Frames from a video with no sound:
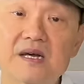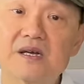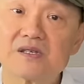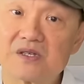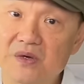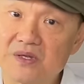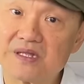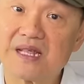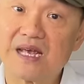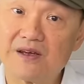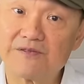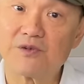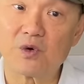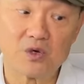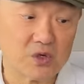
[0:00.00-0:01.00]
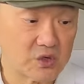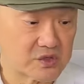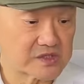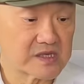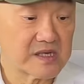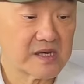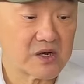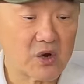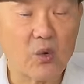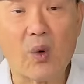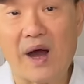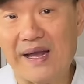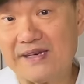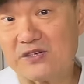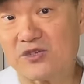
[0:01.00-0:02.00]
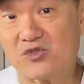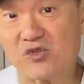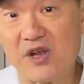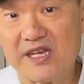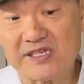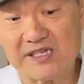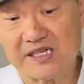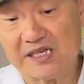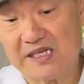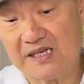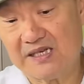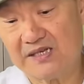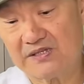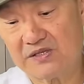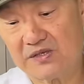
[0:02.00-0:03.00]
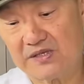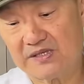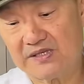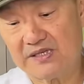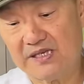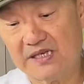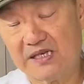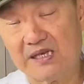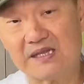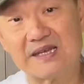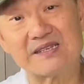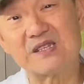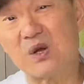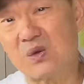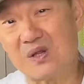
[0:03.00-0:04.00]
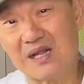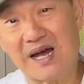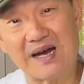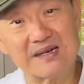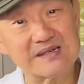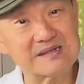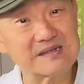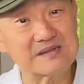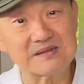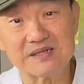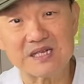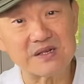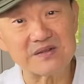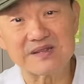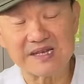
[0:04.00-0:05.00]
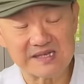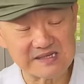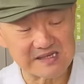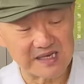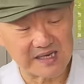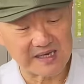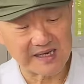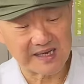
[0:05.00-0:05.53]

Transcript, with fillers: so it therefore looks quite dressy, as you can see. There's no lugs and, you know, things sticking